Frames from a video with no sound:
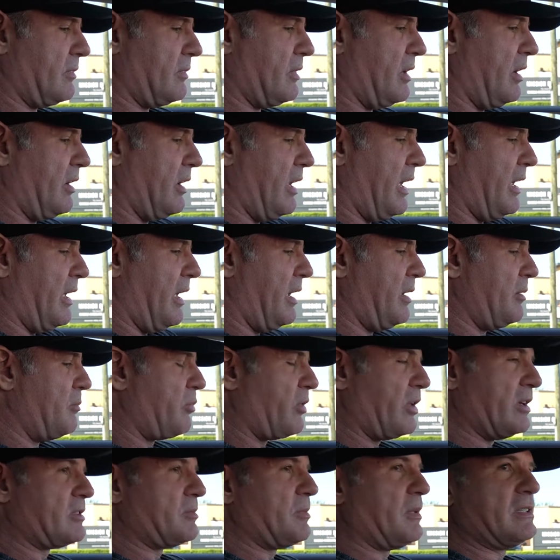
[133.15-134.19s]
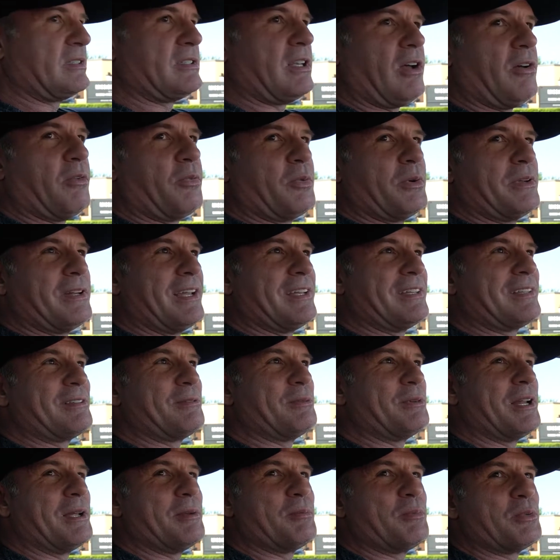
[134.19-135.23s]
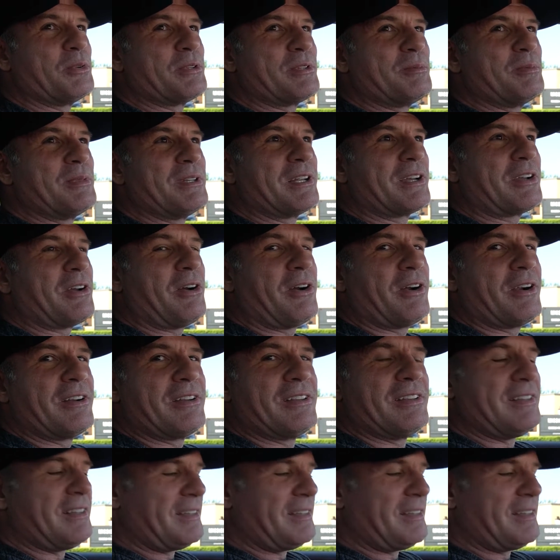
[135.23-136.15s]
I impressed myself when I put them in the car.